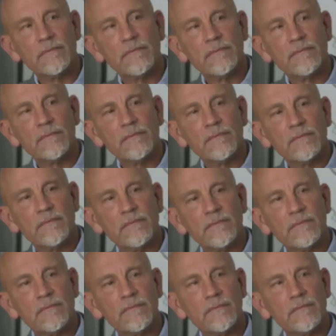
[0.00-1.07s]

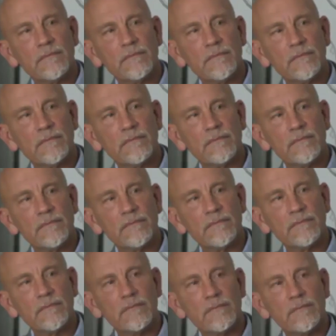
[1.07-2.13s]
(silent)